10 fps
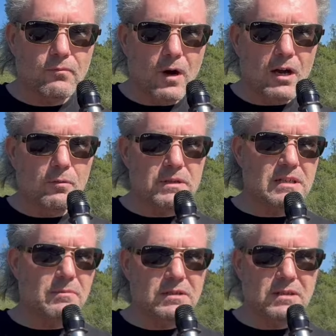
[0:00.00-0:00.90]
Why don't we see
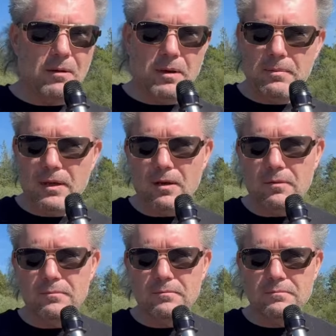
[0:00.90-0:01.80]
it being taught by Peter?
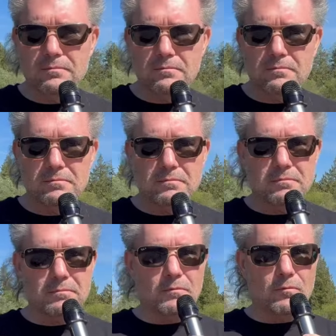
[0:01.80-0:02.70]

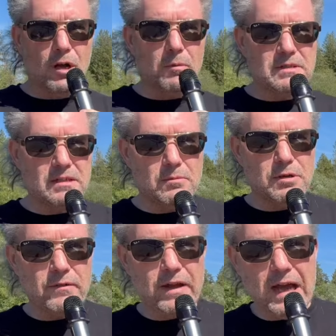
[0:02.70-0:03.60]
Why don't we see it in the
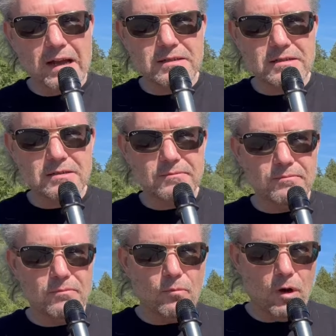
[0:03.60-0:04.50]
book of Acts?
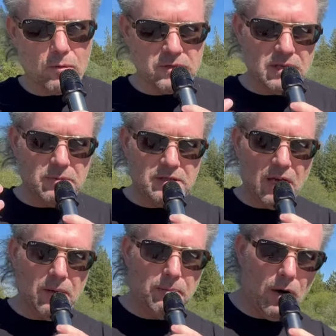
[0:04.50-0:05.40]
Why don't we see it taught
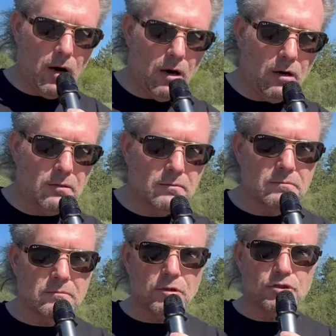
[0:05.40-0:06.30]
by Paul
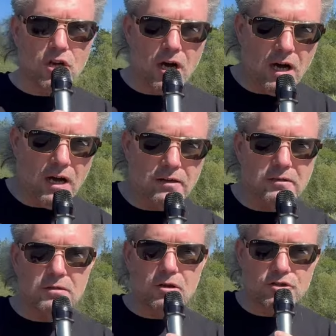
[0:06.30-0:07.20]
or John
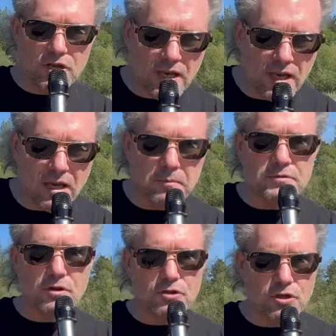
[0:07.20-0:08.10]
or
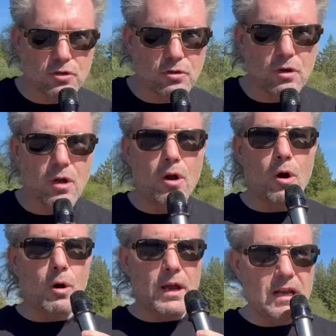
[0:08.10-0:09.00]
James or Jude
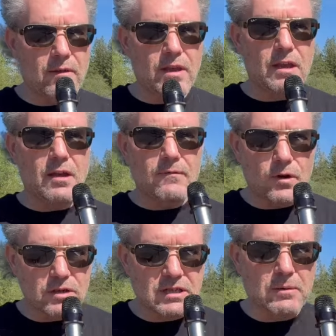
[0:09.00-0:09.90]
or any of the
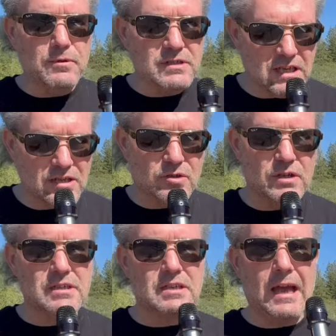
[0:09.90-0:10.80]
first couple of
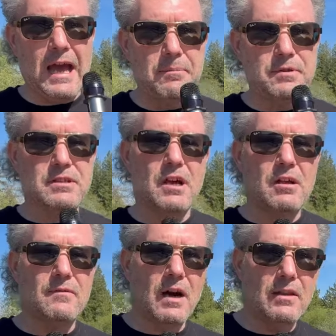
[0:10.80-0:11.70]
centuries
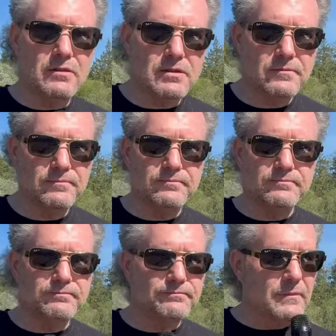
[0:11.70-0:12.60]
apostolic fathers?
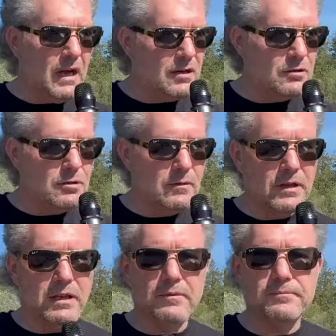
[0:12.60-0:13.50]
I don't know of
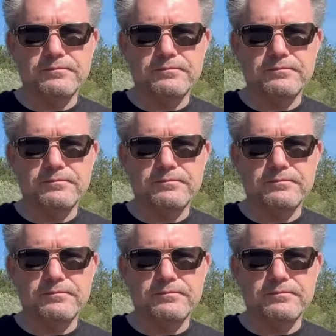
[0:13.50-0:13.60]
any.